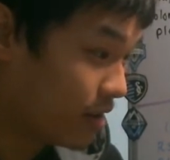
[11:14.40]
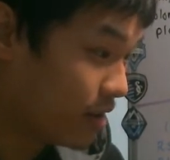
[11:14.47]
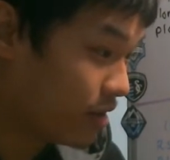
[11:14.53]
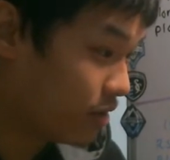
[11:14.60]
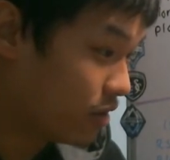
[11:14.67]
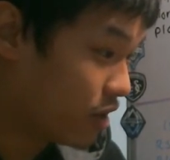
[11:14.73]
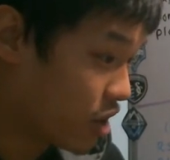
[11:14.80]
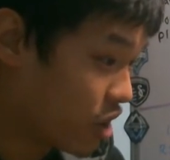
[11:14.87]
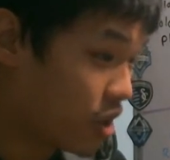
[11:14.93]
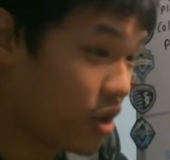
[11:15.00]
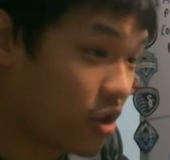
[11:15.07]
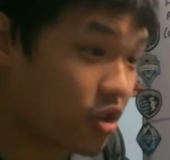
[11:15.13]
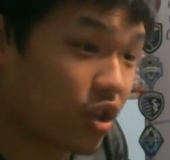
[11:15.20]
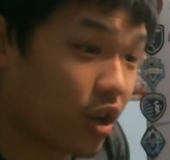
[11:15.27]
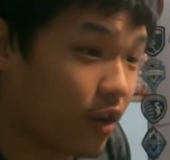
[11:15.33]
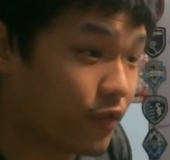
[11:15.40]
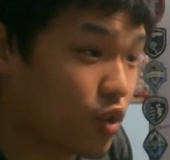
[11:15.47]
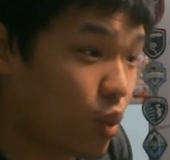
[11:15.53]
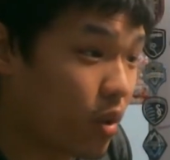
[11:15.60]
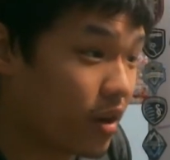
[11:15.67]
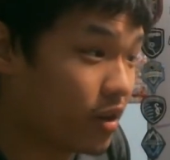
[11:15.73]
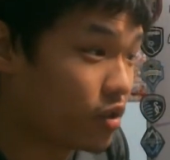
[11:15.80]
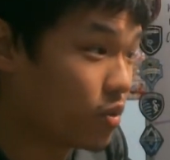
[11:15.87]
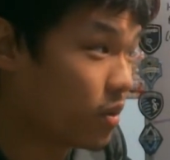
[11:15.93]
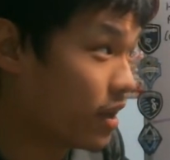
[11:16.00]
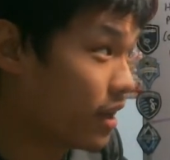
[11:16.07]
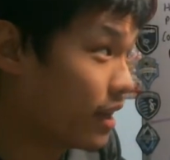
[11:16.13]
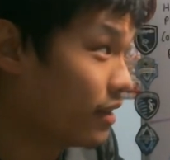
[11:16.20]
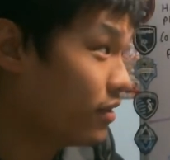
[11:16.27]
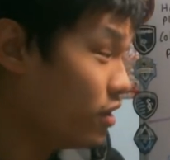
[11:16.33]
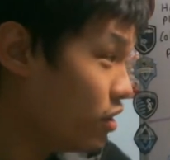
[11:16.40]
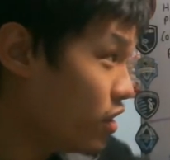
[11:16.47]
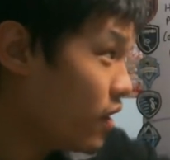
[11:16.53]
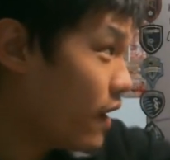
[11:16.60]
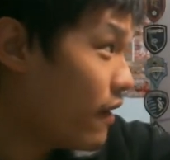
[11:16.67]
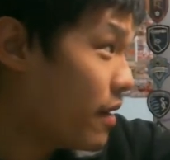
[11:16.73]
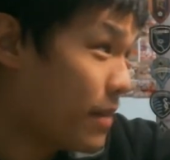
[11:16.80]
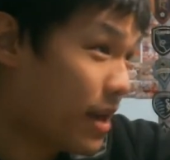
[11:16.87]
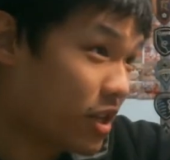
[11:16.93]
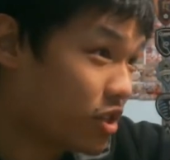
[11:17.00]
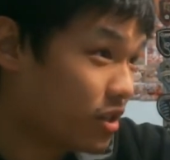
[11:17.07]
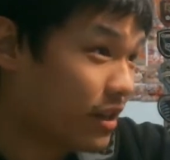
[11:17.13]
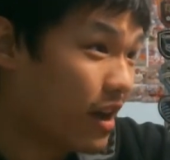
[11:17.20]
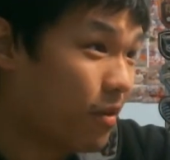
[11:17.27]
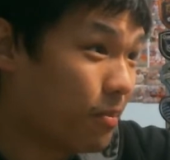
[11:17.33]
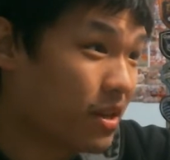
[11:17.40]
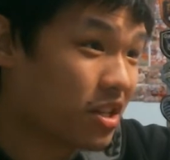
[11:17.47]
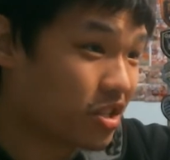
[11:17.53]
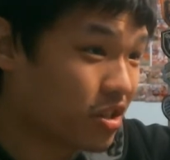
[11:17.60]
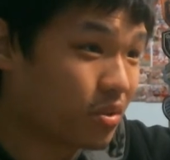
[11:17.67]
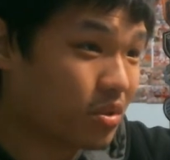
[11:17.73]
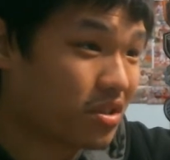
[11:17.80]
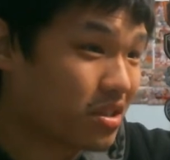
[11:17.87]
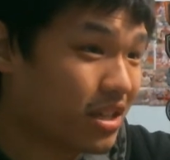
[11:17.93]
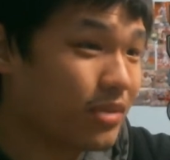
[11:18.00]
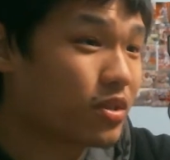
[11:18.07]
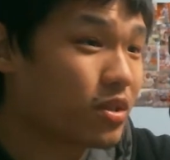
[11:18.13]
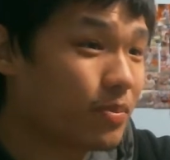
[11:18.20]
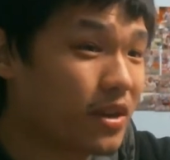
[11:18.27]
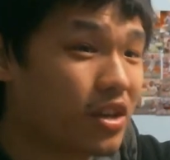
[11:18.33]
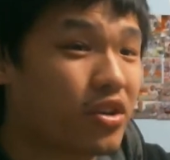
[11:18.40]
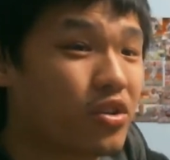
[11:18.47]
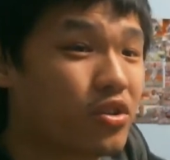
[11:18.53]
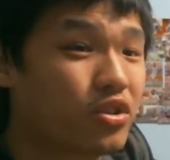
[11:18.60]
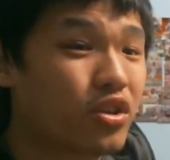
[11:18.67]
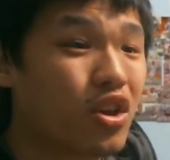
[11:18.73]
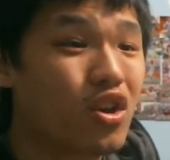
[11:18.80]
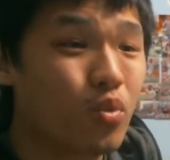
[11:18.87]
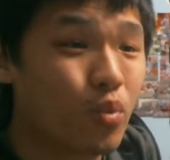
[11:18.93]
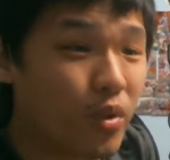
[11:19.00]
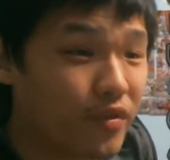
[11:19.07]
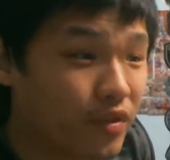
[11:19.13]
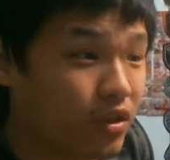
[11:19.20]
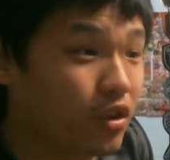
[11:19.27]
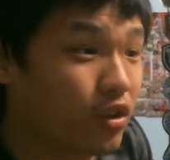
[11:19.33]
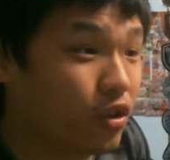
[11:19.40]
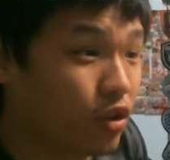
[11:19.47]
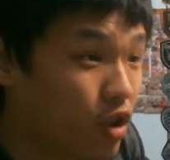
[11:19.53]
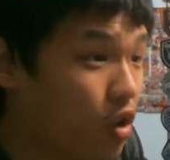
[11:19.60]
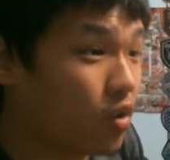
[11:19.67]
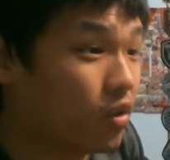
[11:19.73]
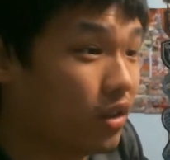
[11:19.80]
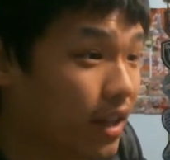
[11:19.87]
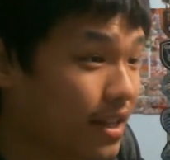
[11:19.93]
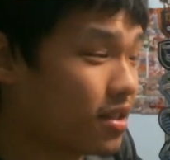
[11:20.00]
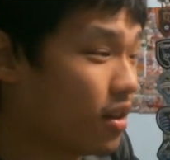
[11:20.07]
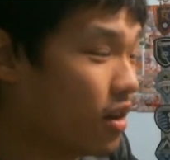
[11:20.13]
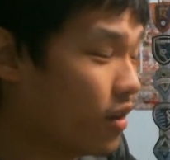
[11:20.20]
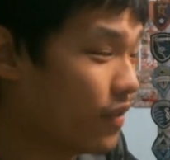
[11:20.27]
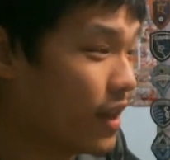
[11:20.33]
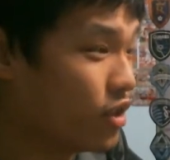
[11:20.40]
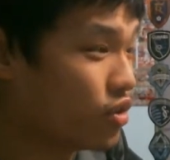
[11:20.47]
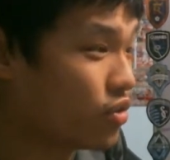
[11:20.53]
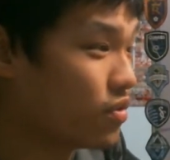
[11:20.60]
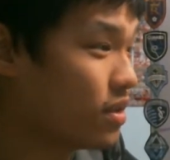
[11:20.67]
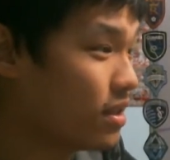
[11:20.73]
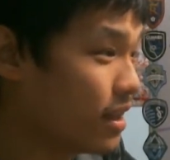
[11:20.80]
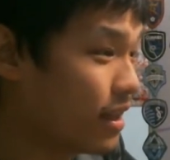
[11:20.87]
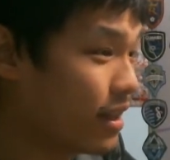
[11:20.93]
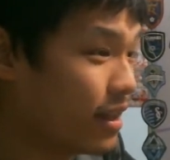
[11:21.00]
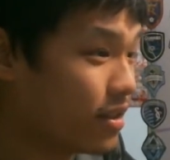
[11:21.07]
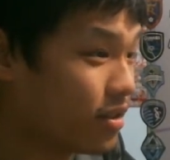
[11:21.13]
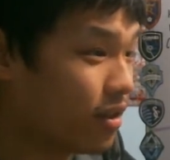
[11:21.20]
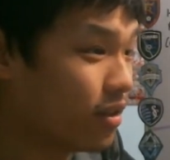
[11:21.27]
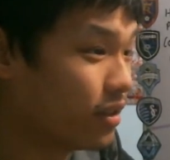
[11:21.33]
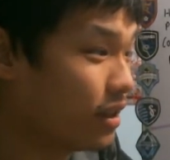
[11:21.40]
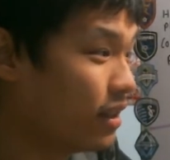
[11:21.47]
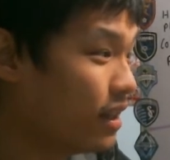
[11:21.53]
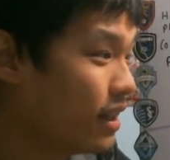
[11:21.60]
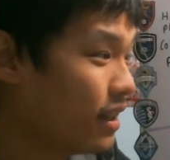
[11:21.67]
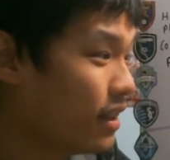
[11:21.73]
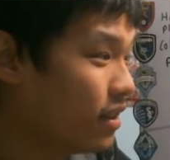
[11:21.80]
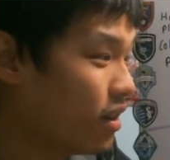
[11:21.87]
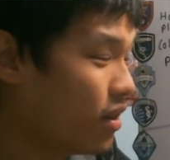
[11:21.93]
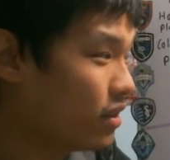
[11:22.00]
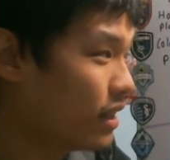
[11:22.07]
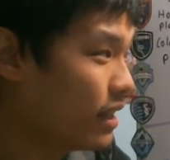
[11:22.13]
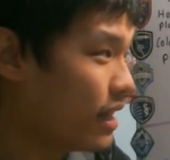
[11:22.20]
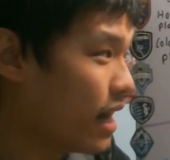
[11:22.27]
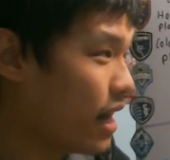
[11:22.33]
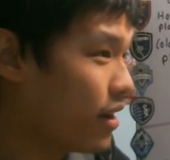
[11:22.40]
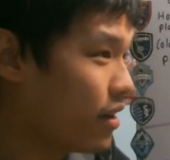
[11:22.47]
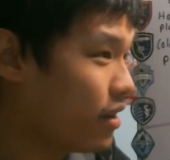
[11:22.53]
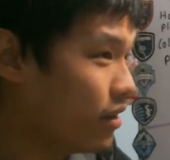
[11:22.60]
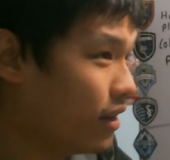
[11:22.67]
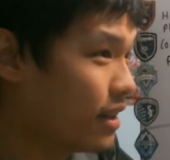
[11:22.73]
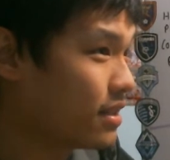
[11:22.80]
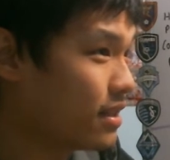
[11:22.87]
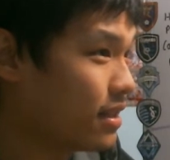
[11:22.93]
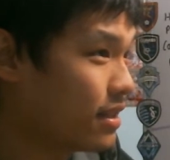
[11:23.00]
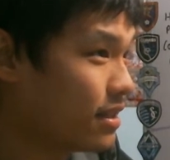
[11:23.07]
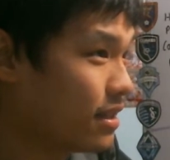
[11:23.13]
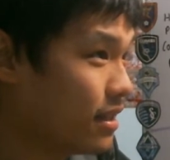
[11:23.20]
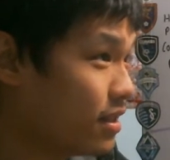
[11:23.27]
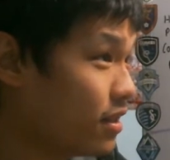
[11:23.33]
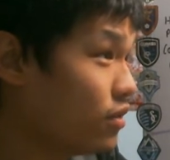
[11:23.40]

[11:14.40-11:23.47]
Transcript: the curse of 2020, and you know how I mentioned how Minnesota seems to be cursed with the long list of injuries that is on the IR list this season?